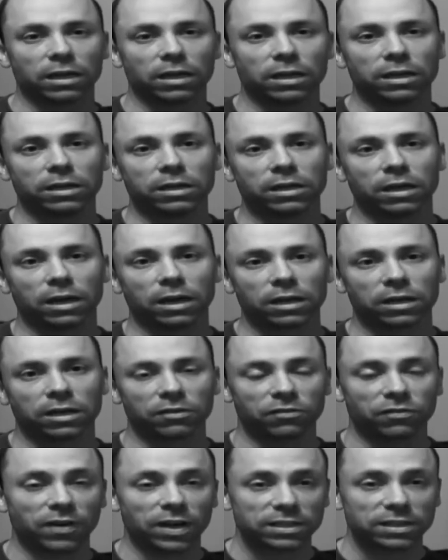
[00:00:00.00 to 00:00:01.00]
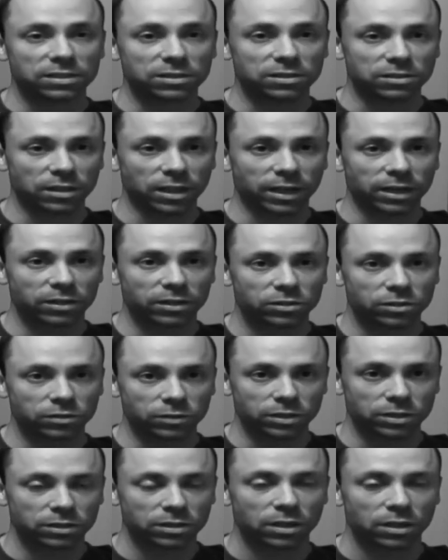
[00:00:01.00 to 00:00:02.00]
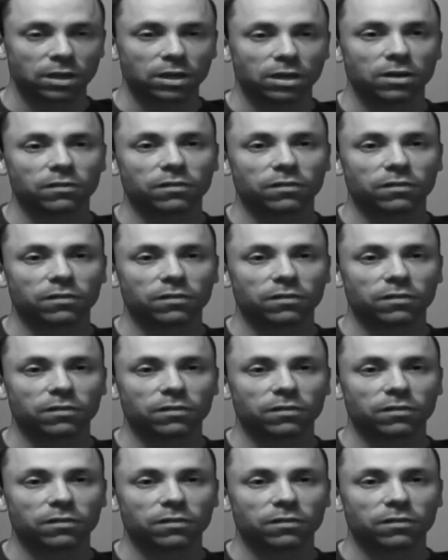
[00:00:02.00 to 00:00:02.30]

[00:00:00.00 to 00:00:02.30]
and confesses later to his